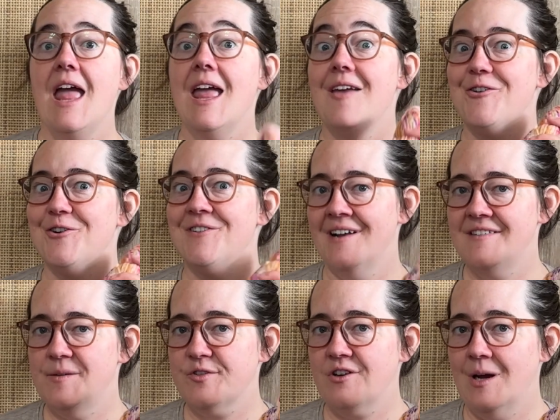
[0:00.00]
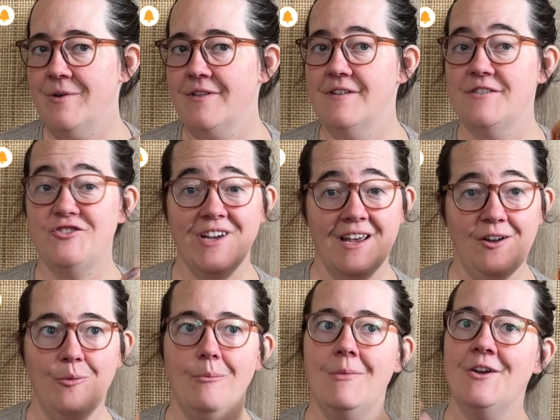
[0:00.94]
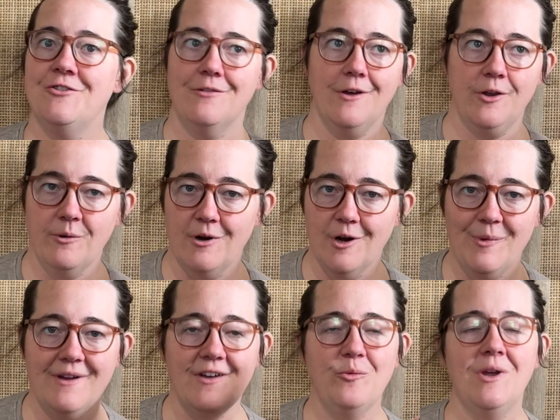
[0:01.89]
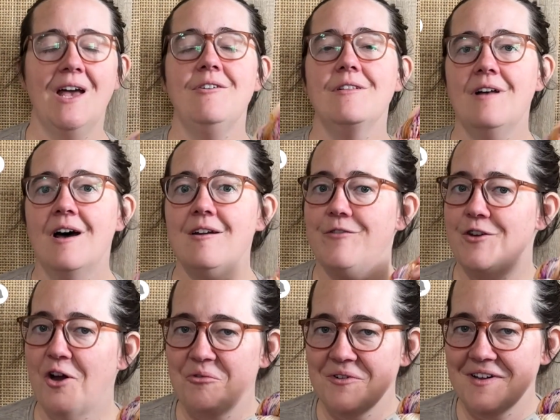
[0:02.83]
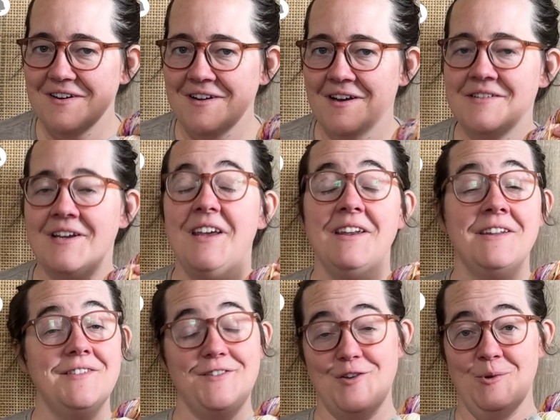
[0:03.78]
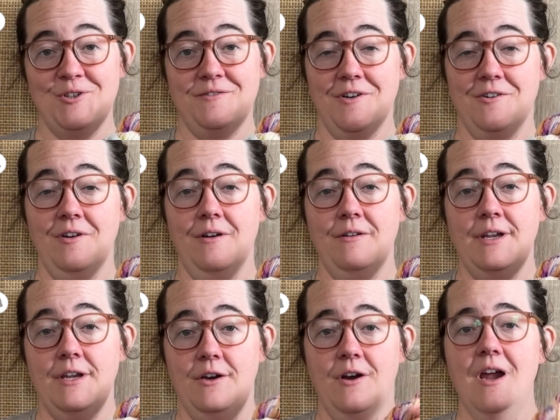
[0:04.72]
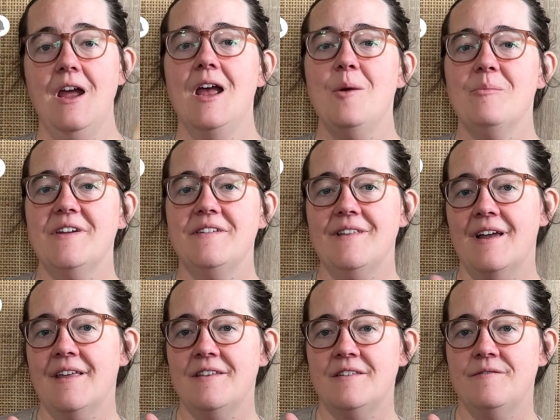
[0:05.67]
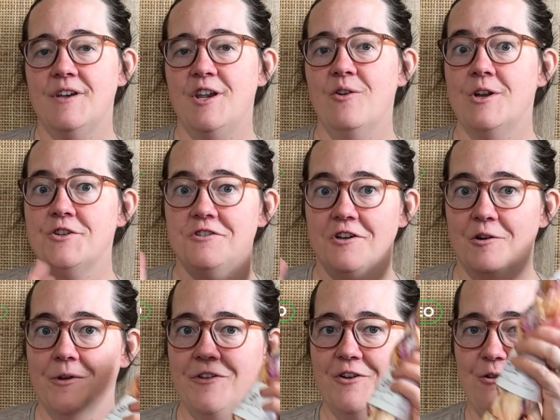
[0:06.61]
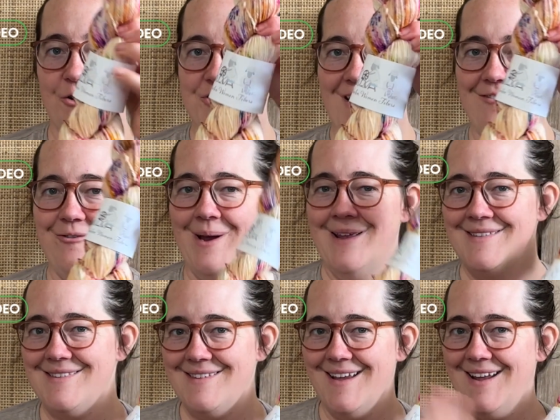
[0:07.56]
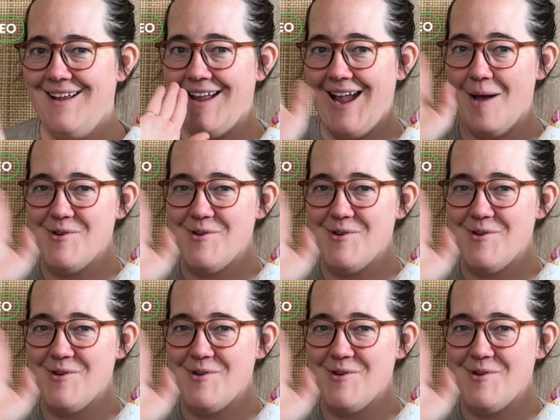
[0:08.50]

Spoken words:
If you're not subscribed to this channel, make sure that you are because we have a lot of yarn related content and it's so much fun around here. Please like this video and share it with your crochet friends. Happy